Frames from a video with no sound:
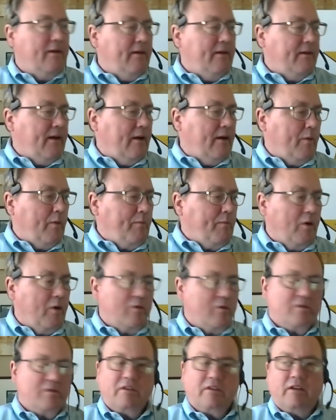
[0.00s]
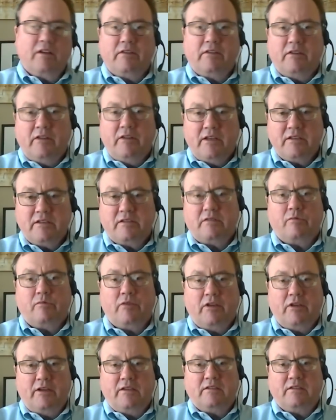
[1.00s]
We post the NIST
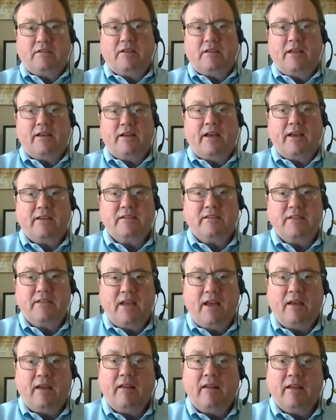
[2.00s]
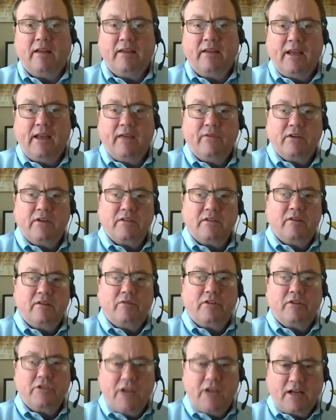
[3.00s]
release, NIST, and they give us, you know, the
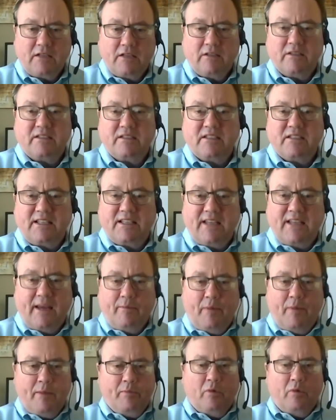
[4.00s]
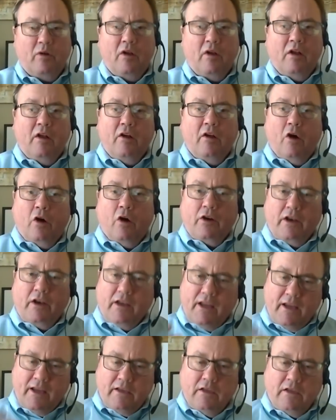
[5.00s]
checklists to take people on an
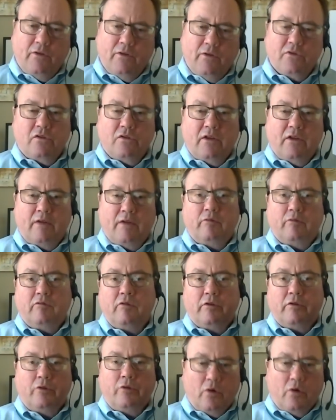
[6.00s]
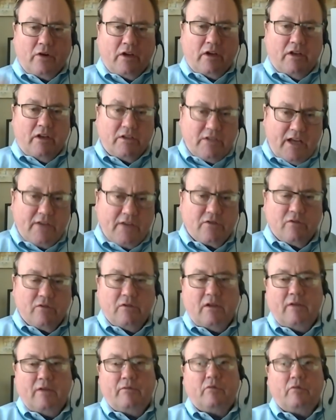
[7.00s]
individual level, an organizational
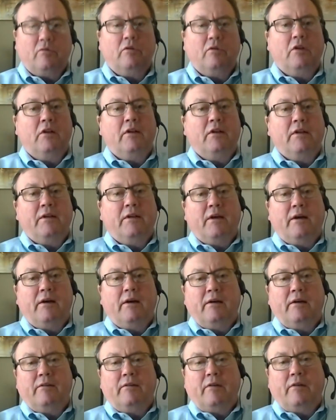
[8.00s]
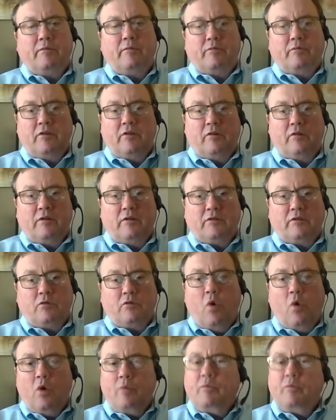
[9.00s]
level, you know, a corporate